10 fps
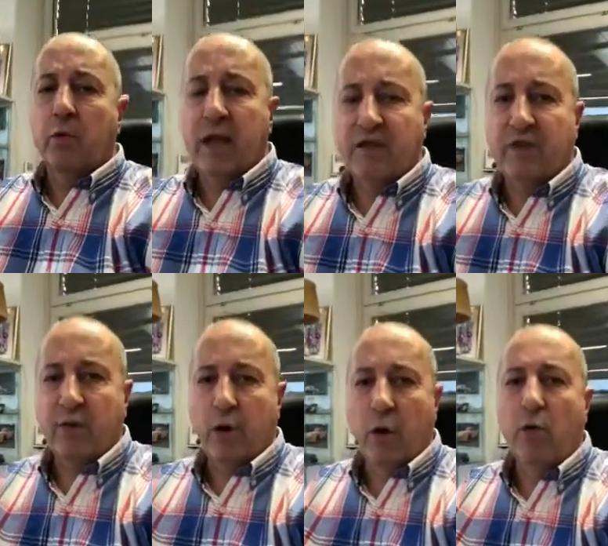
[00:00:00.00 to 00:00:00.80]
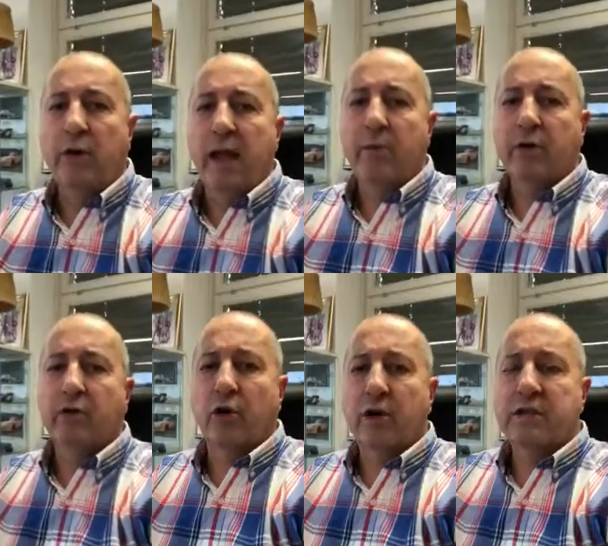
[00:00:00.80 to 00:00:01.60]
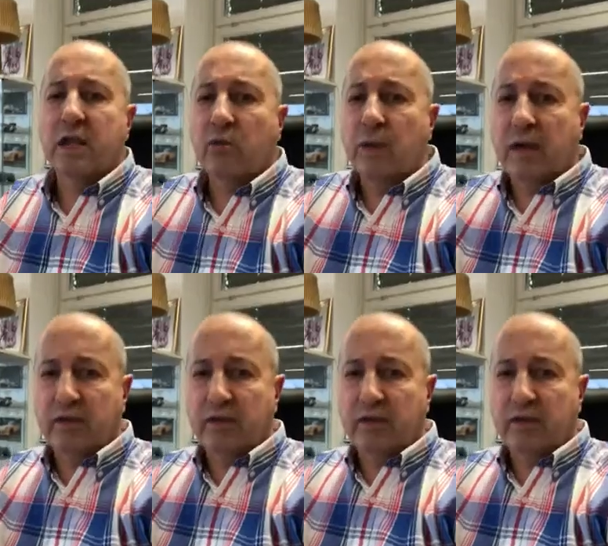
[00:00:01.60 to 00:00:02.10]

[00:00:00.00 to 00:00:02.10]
We have our own laboratories, and we